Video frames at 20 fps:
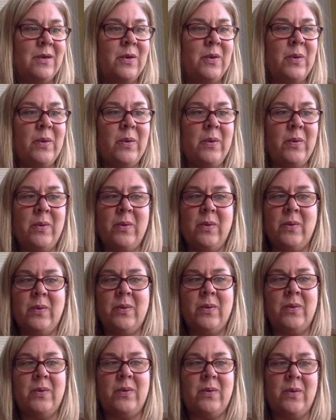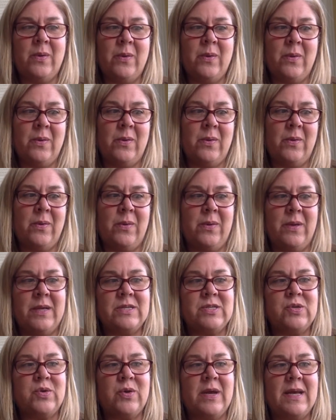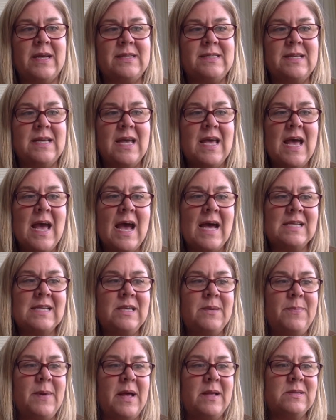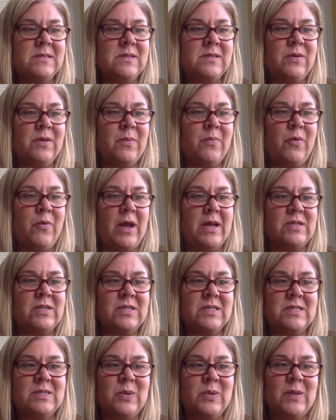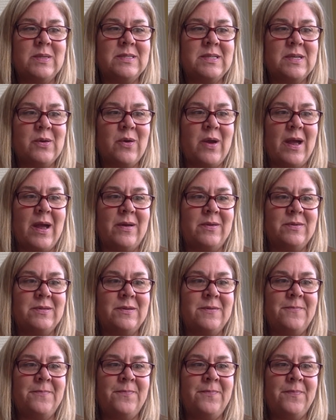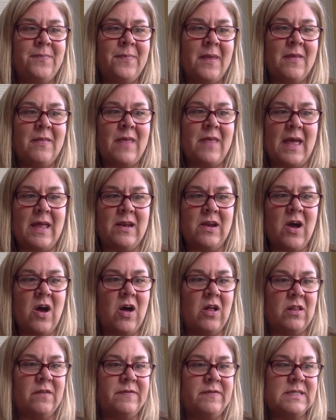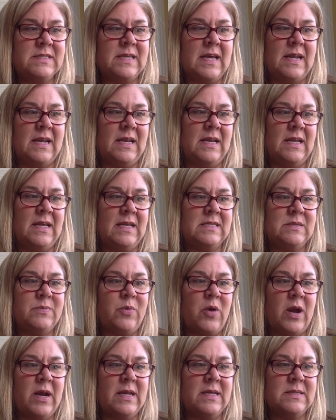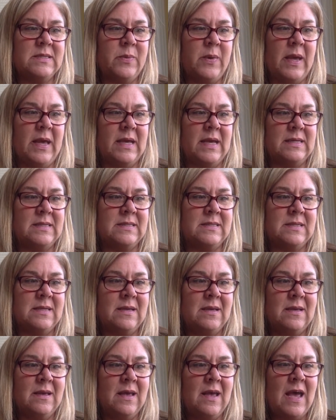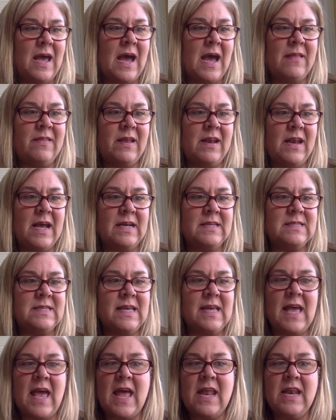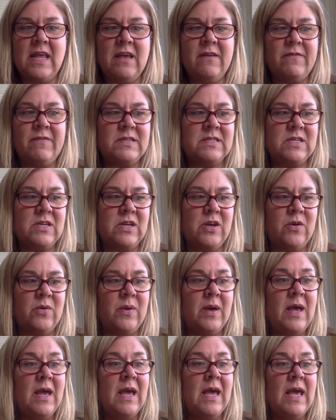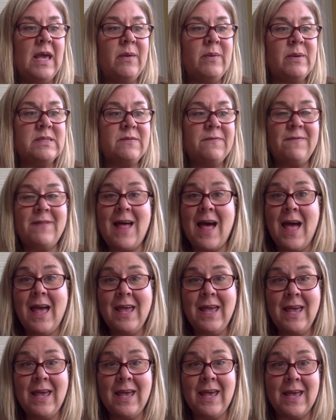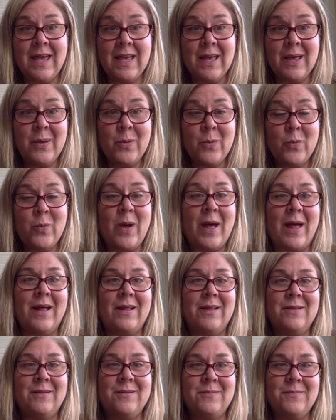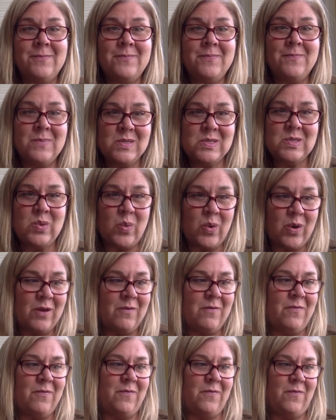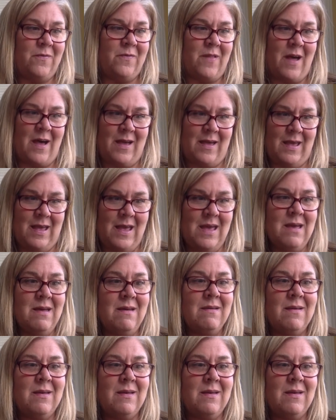"Hoo! Hoo!" he shrieked as he bounced through the branches towards the ground. Then, all of a sudden, he spread his wings, and the next thing any of us knew, he was flying! Well, sort of flying.